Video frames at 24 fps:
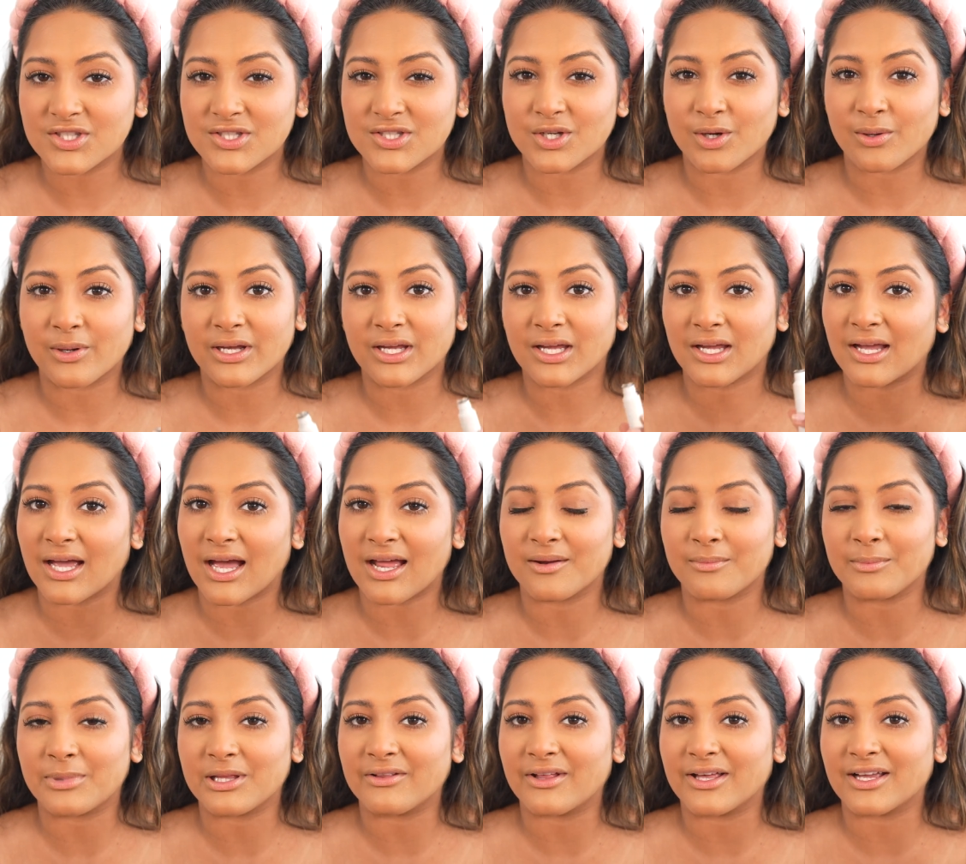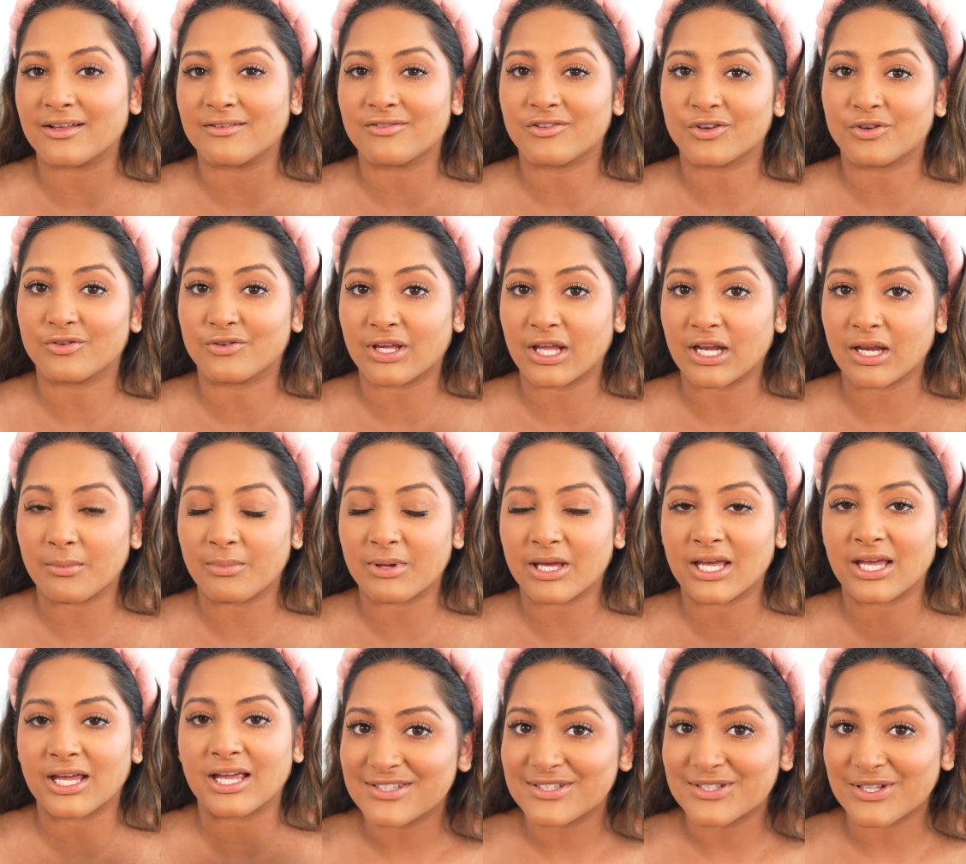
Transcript: So it could kind of be like a little guinea pig.